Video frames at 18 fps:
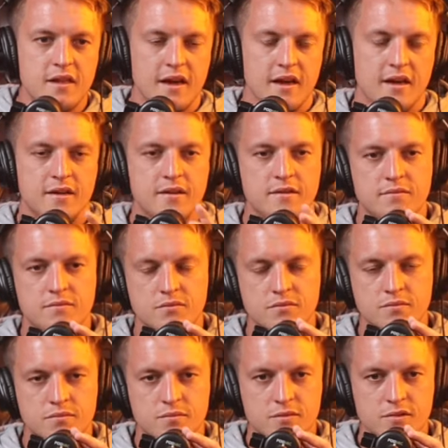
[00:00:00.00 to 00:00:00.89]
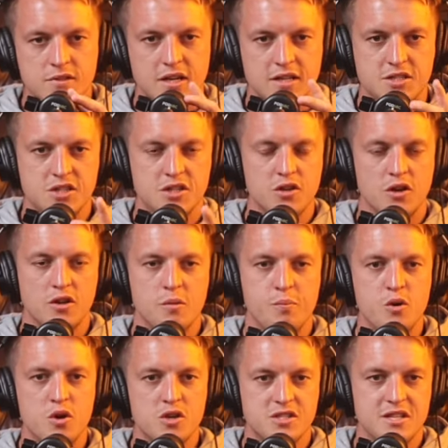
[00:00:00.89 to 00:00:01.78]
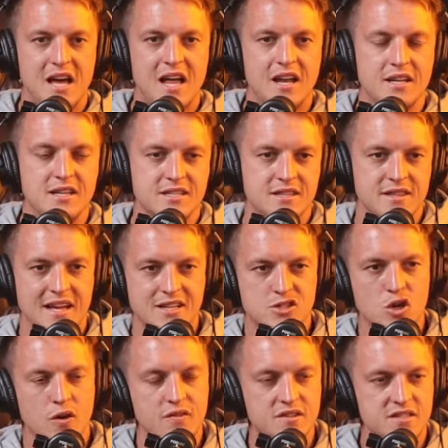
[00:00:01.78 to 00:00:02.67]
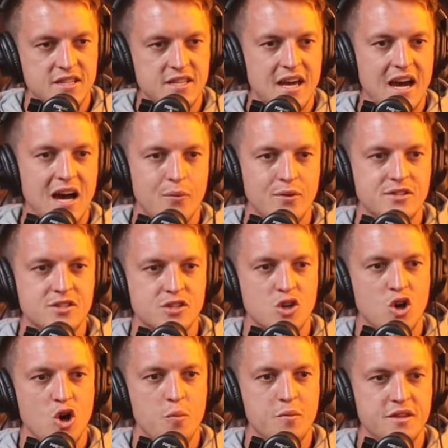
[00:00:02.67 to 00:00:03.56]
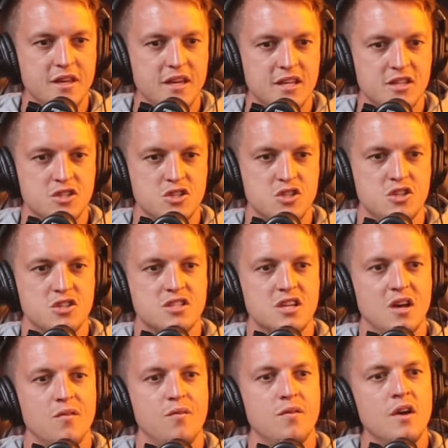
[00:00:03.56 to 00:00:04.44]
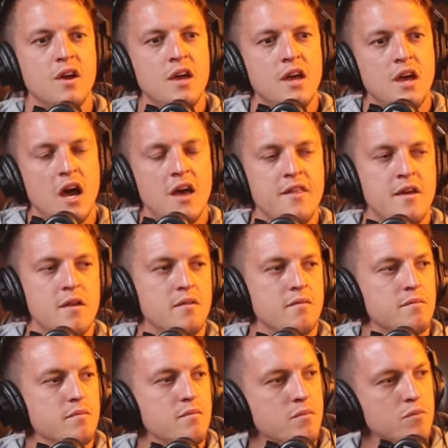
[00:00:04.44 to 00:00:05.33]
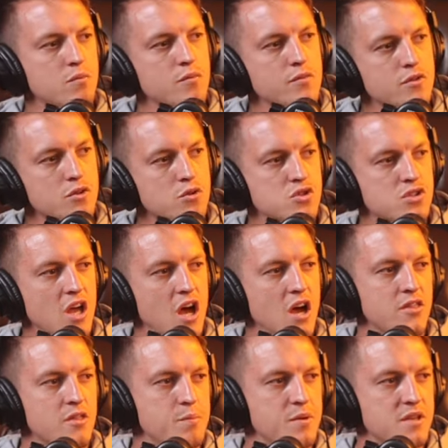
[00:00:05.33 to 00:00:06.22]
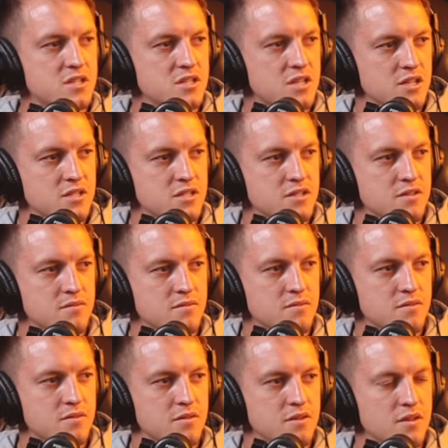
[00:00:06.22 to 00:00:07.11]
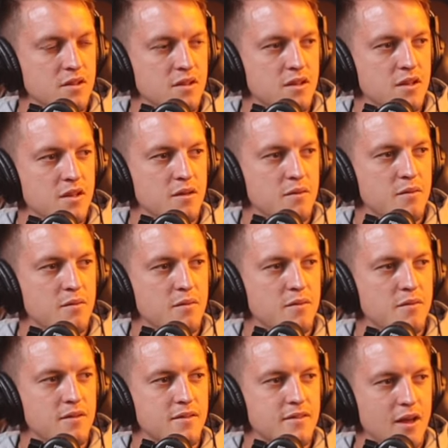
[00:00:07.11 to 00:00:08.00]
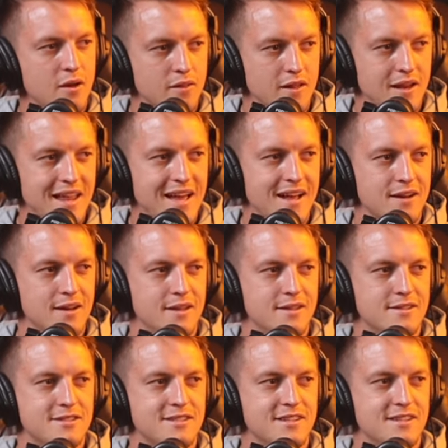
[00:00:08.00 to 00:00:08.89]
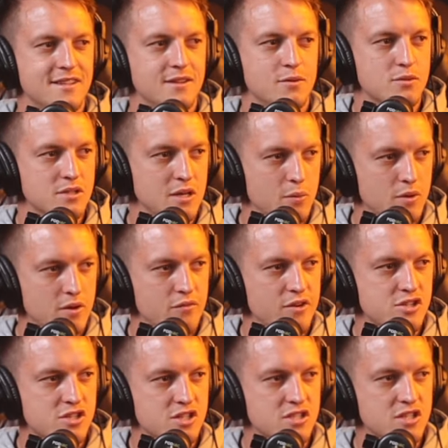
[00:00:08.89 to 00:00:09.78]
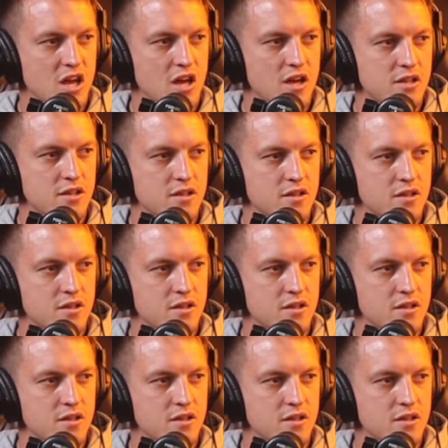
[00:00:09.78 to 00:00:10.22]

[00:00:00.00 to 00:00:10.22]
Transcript: yeah, touching on the personalities, and that's obviously how it's accommodated to yourself. And then you start in the business. Yeah. Down the Langlands. Was that where originally started?